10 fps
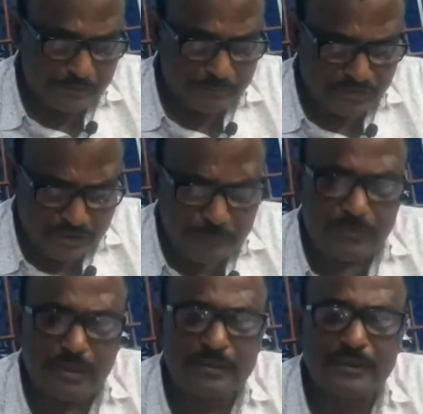deed
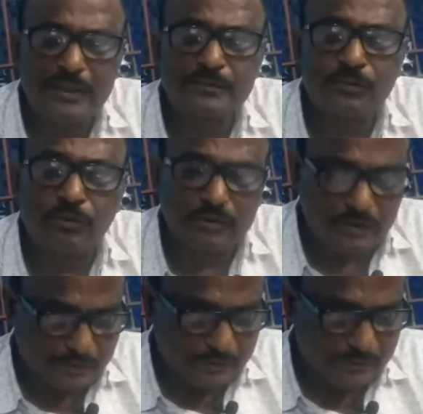that he has caused that.
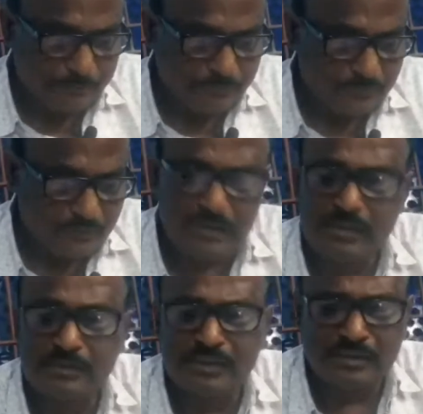This